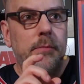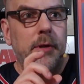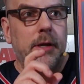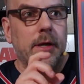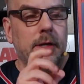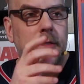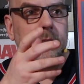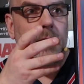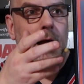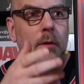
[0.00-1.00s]

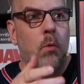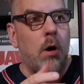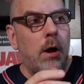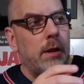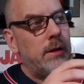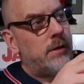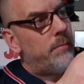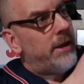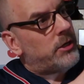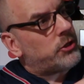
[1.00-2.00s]
because I wanted to
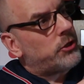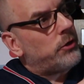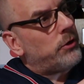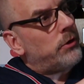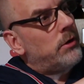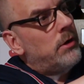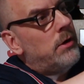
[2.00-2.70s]
make sure